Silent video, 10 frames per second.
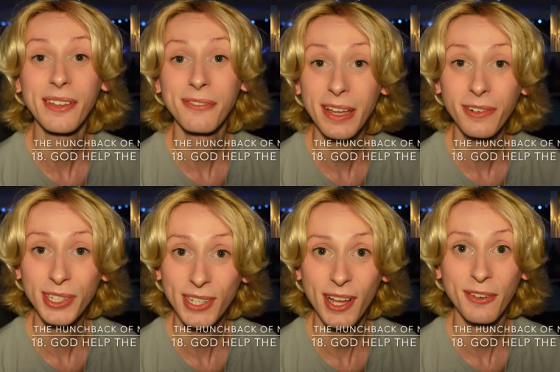favorite
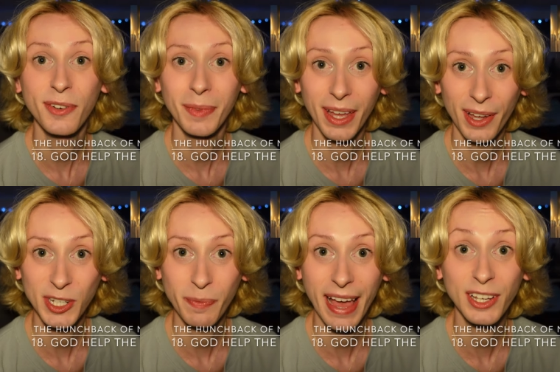song from The
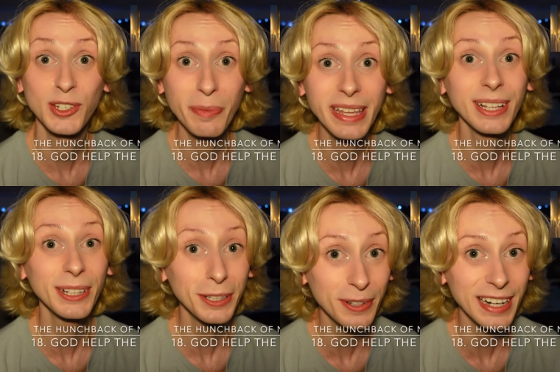Hunchback to be
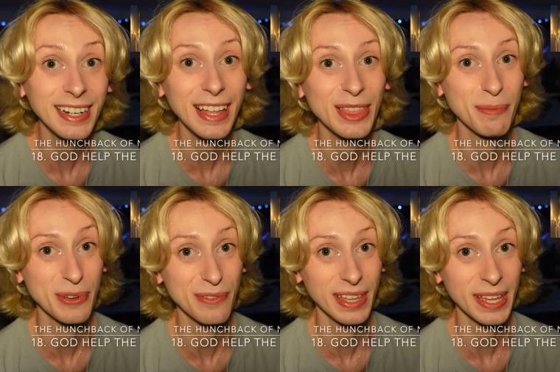included in the
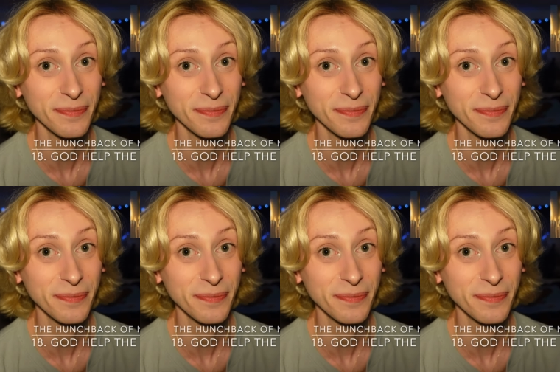movie.